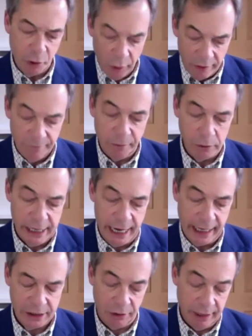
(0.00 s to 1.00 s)
You put a windfall
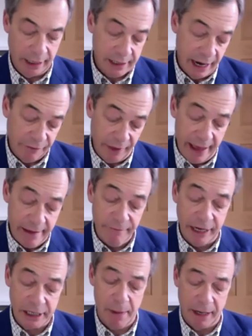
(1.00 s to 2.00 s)
tax on now. So if they
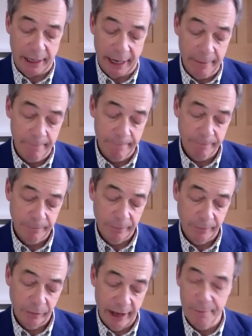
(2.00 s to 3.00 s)
invest money
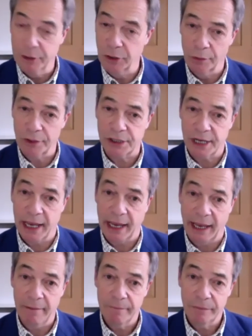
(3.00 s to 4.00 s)
in the North
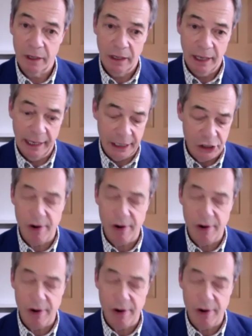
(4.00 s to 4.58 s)
Sea in